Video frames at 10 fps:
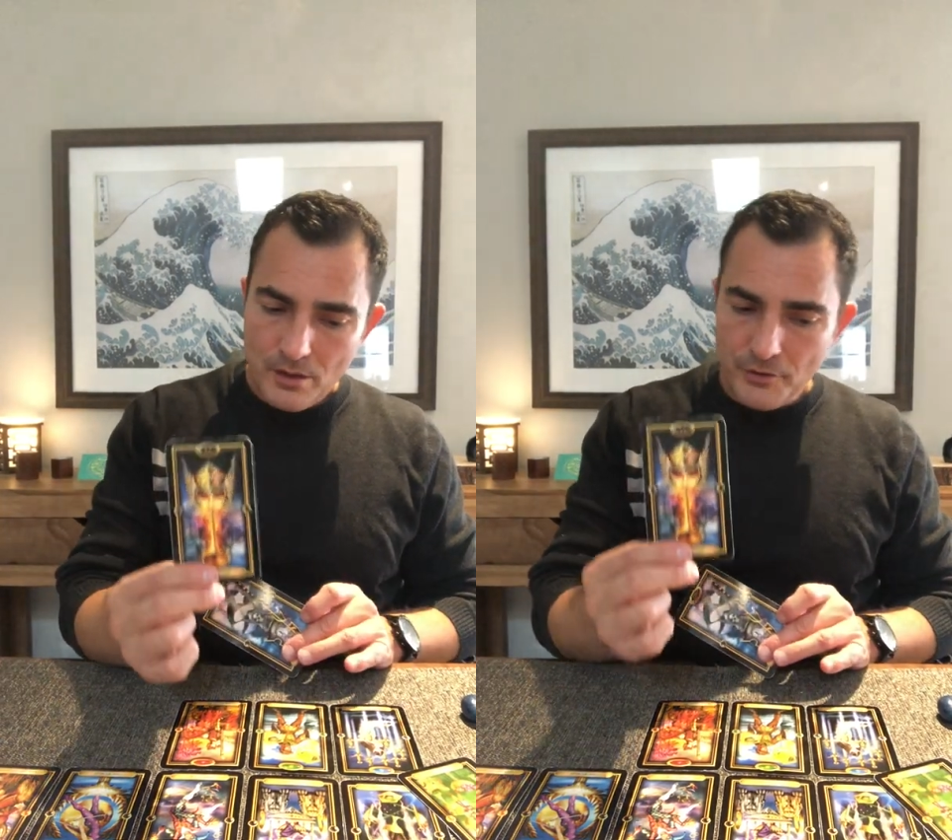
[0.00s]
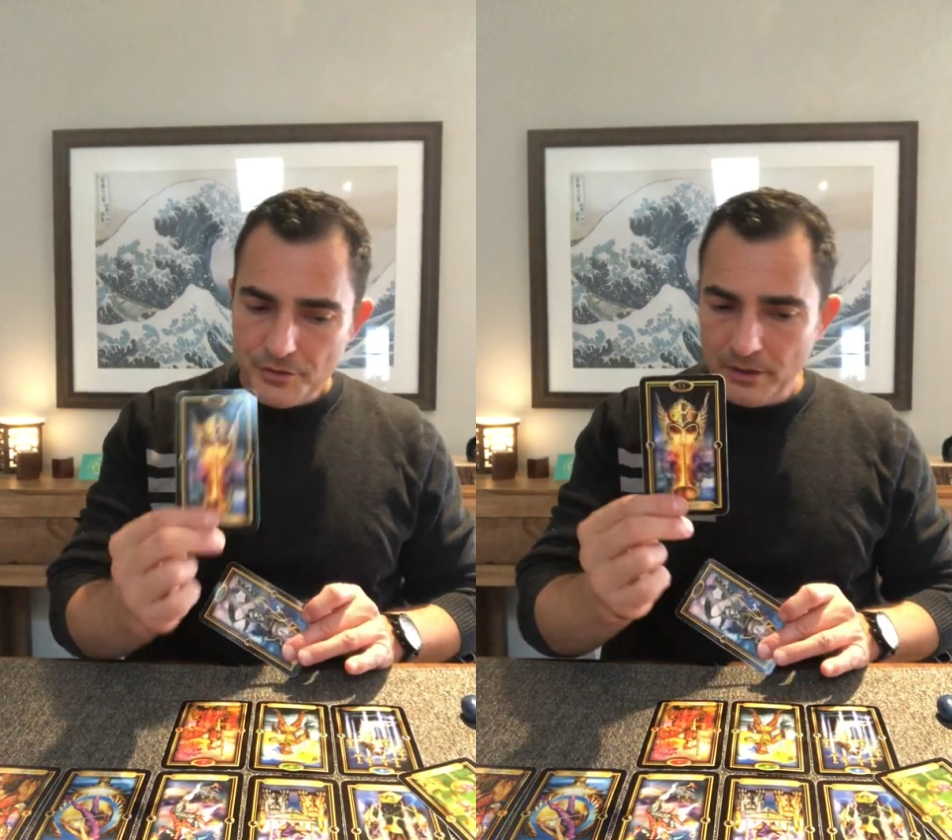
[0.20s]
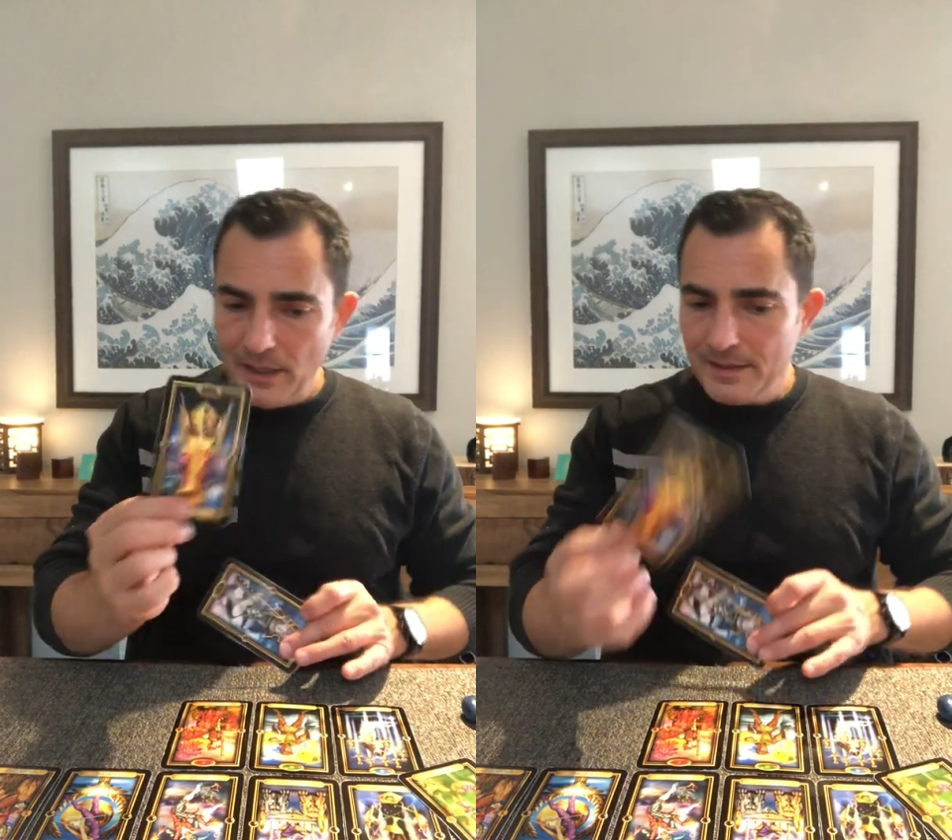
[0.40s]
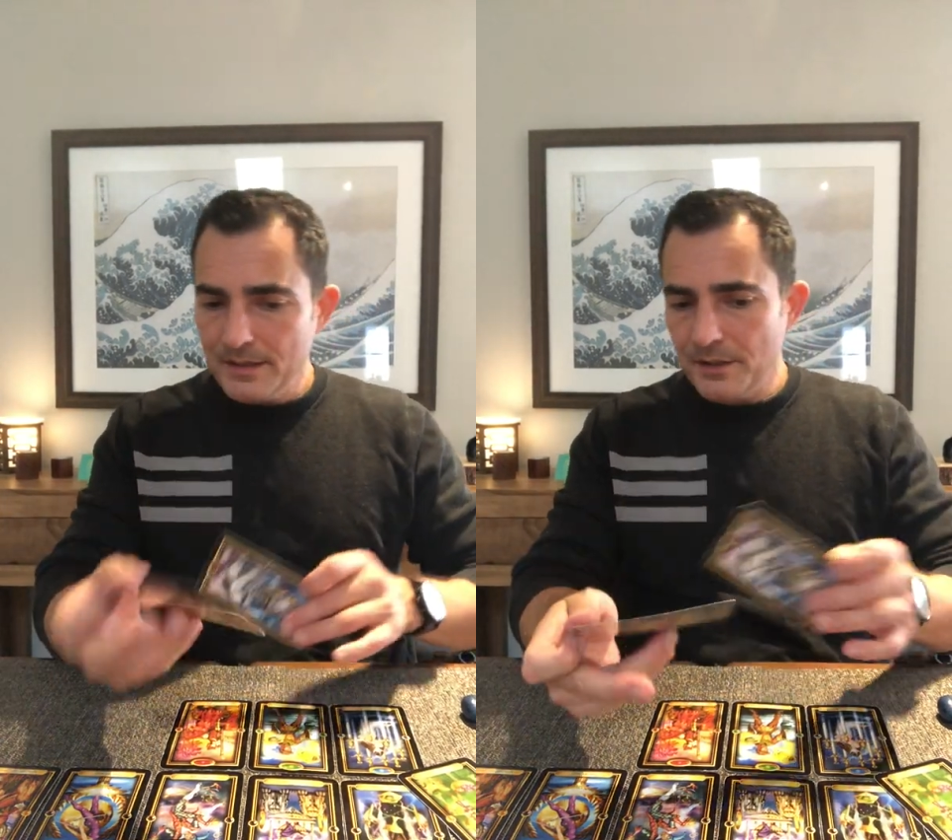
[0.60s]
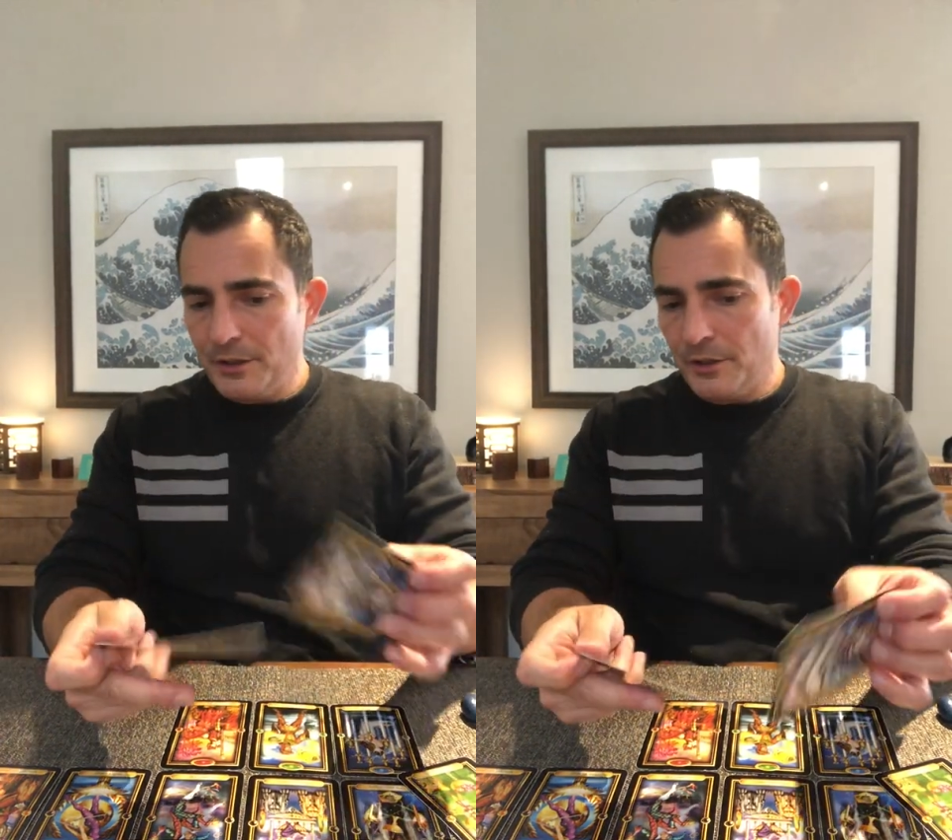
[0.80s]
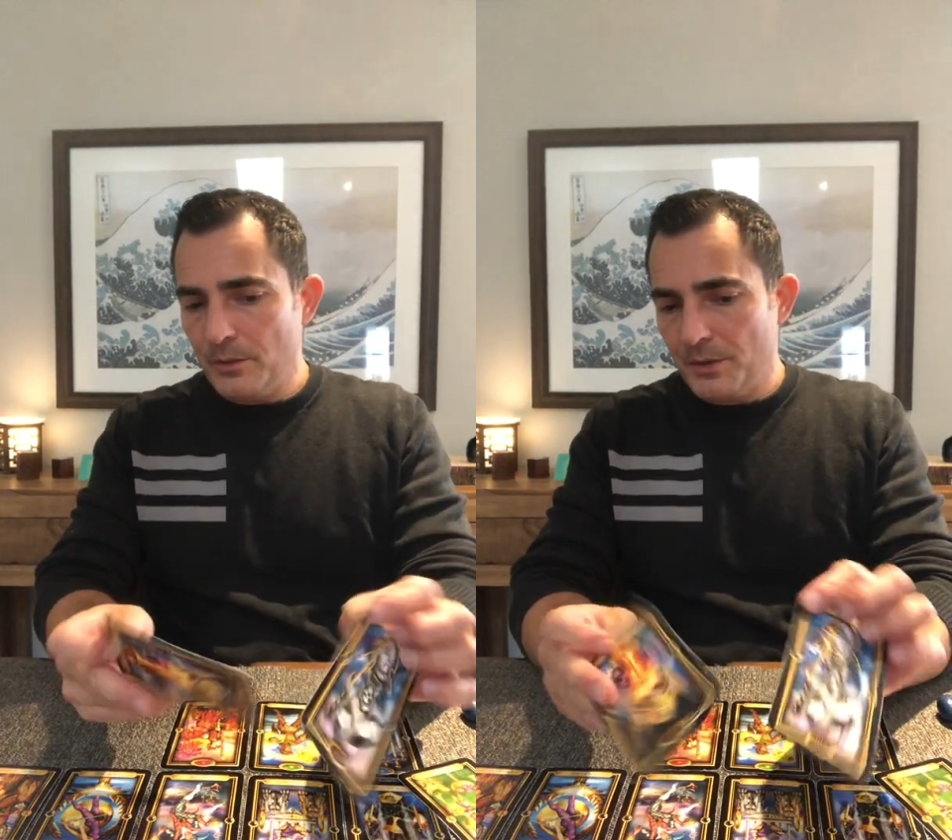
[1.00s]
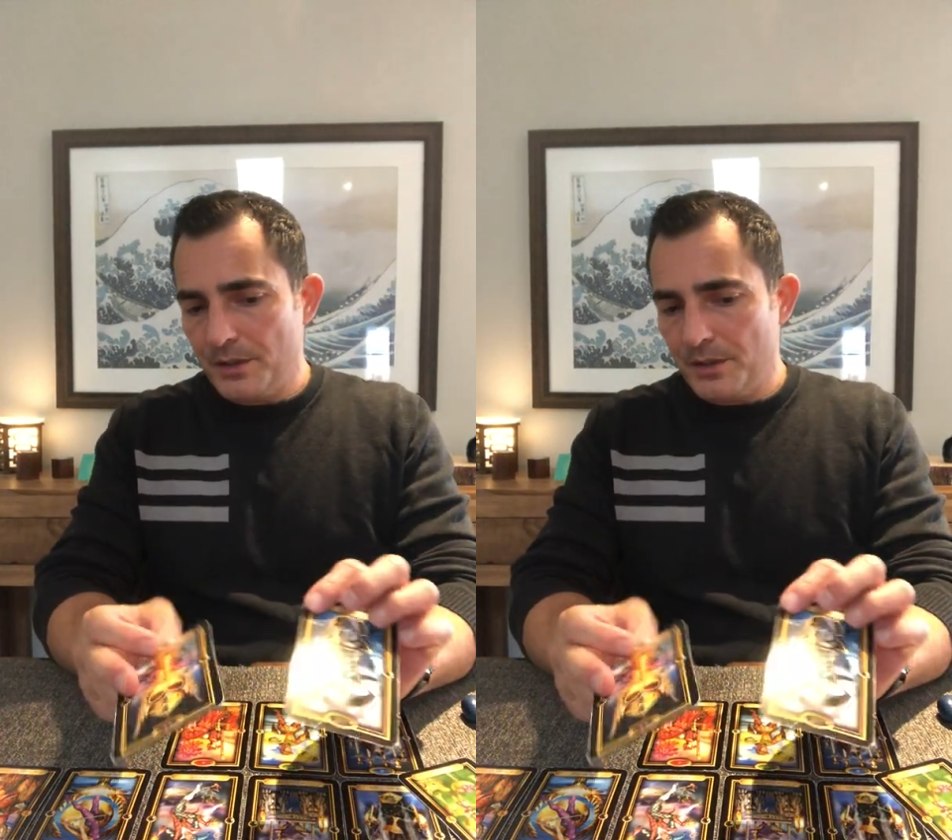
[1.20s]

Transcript: There's a lesson here with